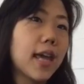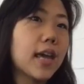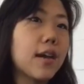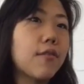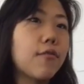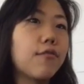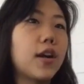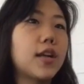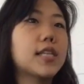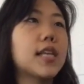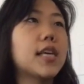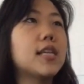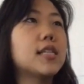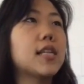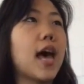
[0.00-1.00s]
right?
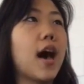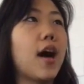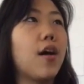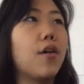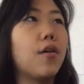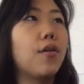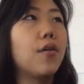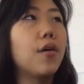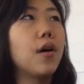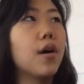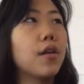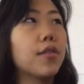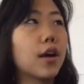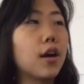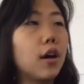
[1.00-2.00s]
Versus how
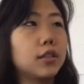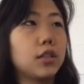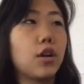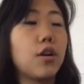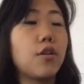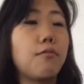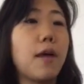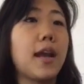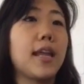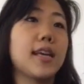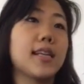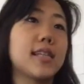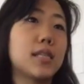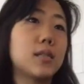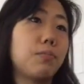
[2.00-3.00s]
the culture already
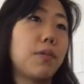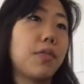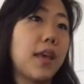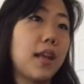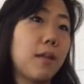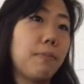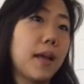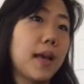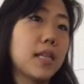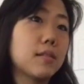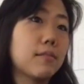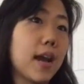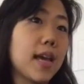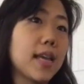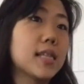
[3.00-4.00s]
exists within a
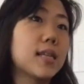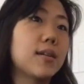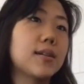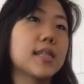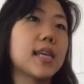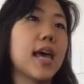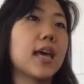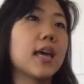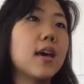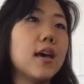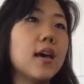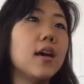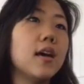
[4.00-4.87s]
place, right? So it's like